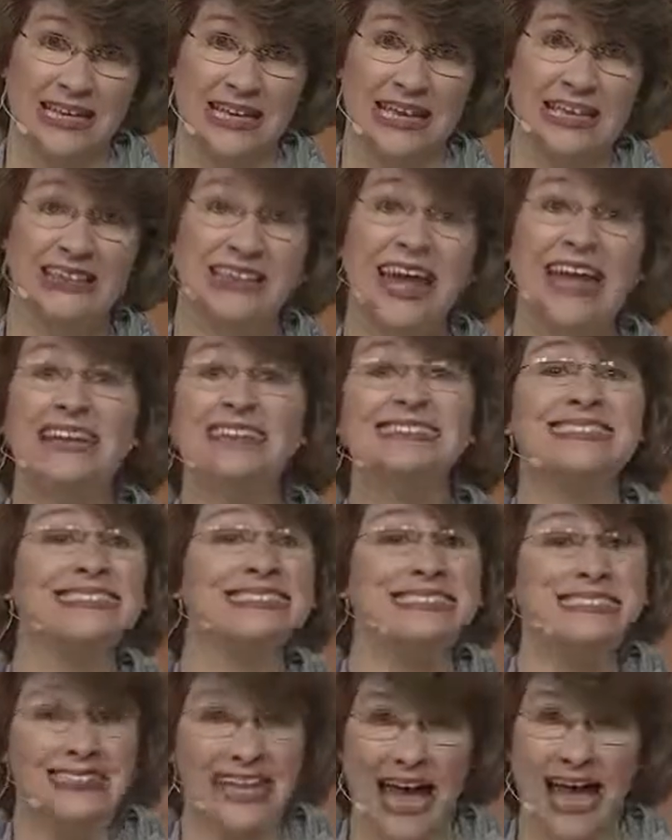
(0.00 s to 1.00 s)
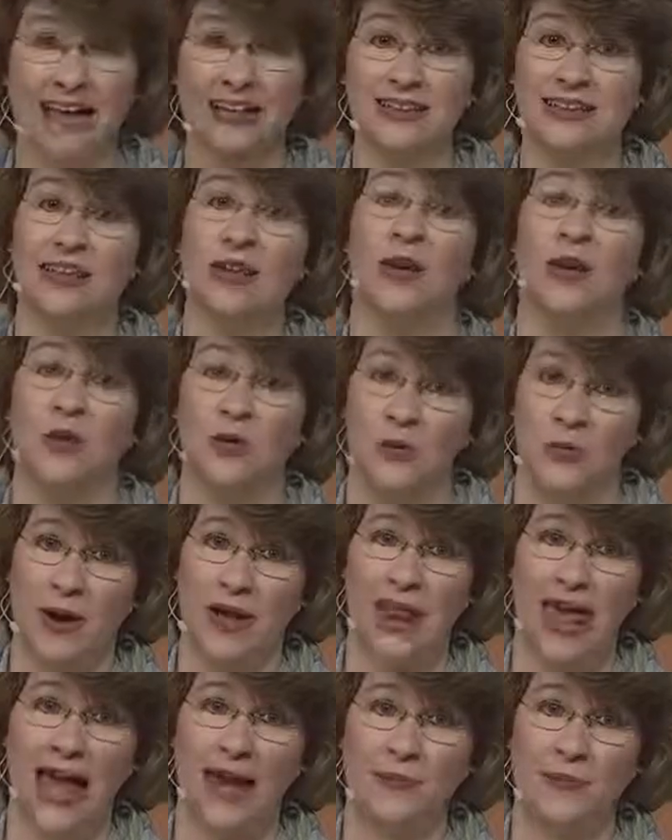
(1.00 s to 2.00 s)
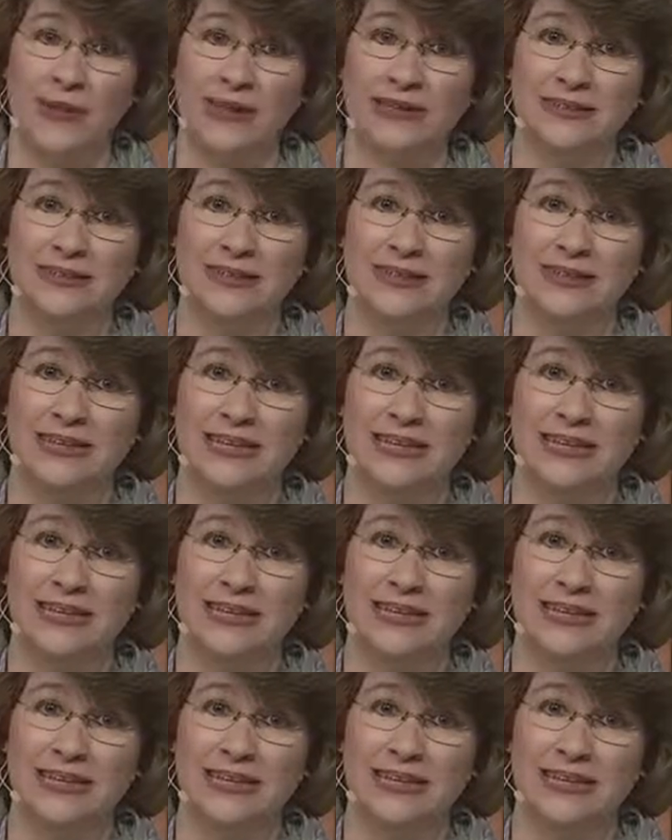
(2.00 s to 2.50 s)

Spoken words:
and that is exactly what happened.